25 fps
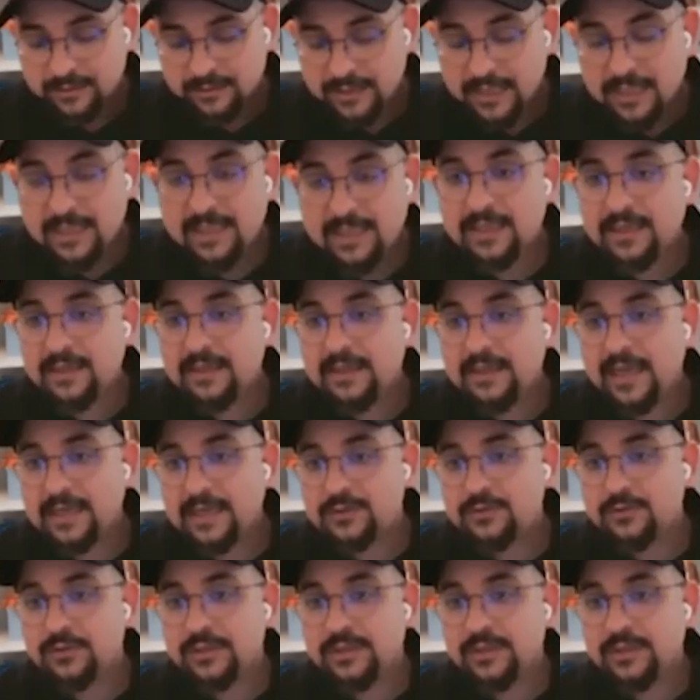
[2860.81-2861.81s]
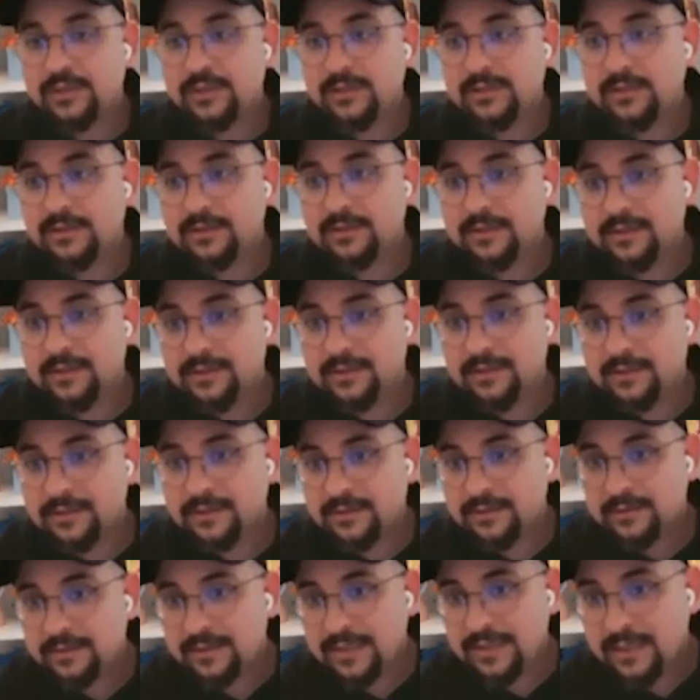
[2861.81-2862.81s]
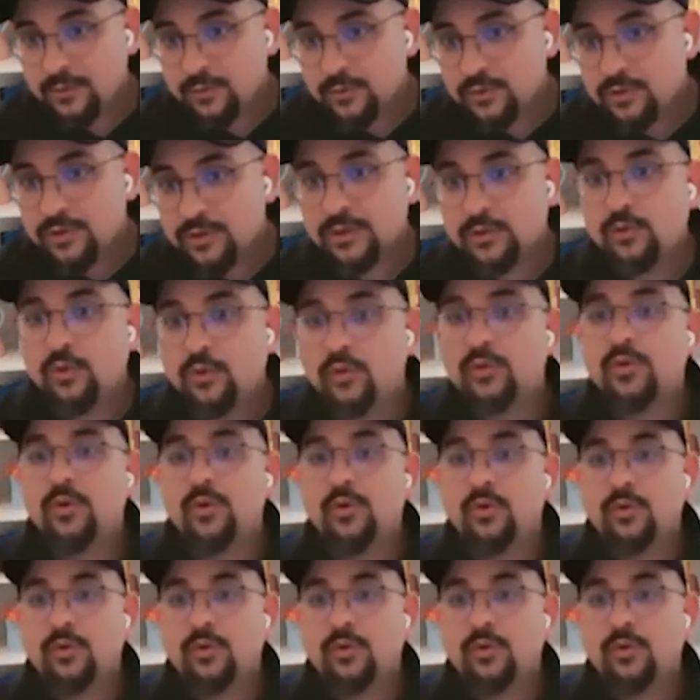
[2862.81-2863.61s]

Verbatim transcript: they can actually they usually don't